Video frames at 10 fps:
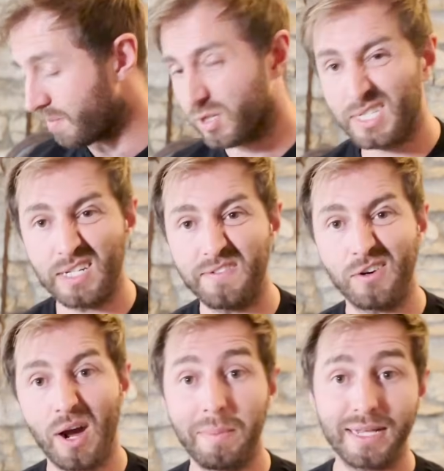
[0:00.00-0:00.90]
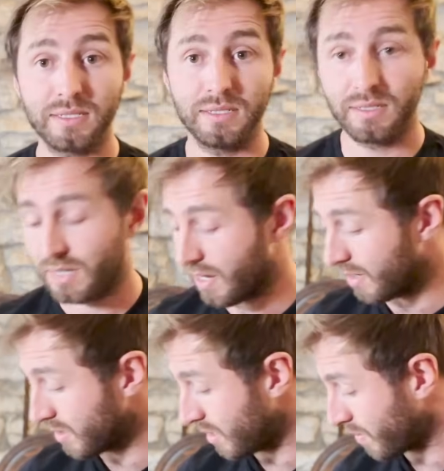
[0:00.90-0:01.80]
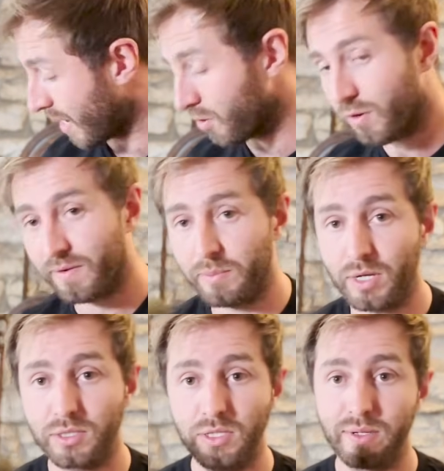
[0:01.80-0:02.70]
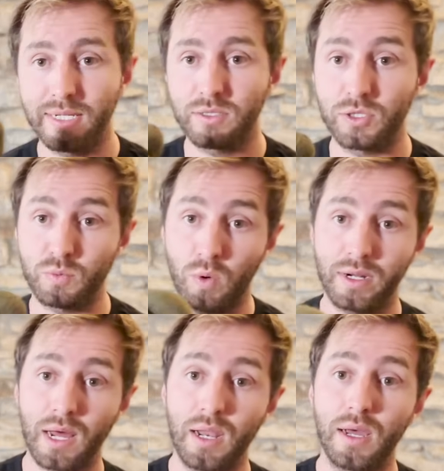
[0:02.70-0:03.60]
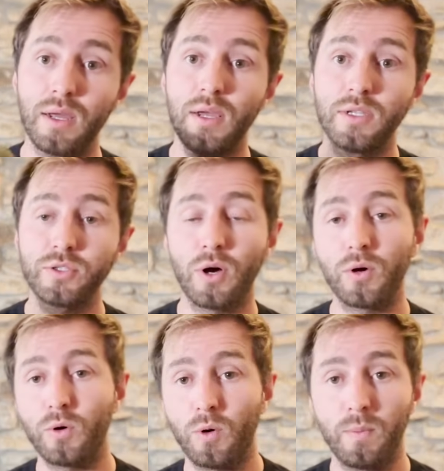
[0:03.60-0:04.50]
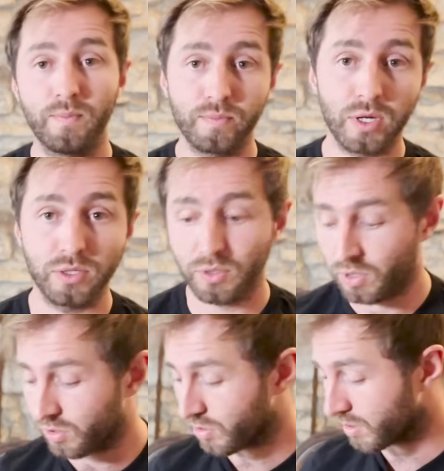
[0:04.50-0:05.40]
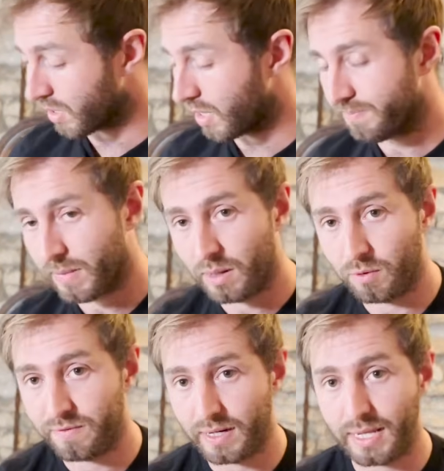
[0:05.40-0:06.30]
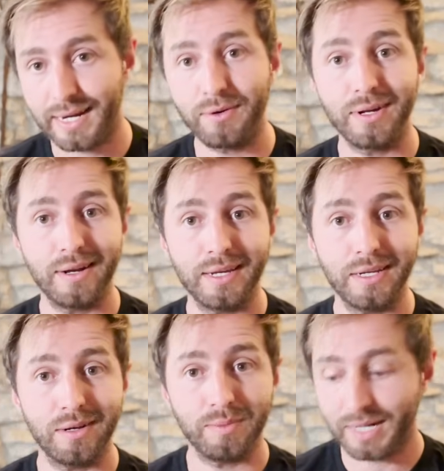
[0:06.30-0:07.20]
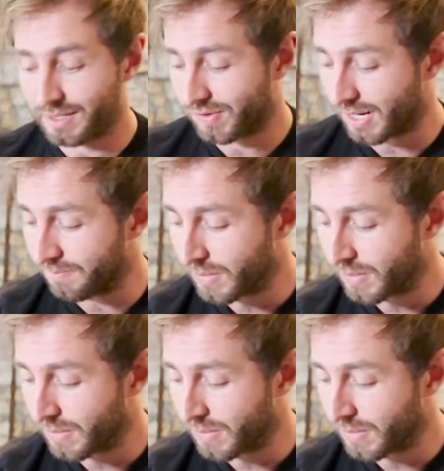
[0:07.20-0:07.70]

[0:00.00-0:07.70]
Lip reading: Just need to figure out a pattern to do with that, or if I'm going to do it as just one colour sock or going to do a contrast colour, I will figure that out and let you know in my next video.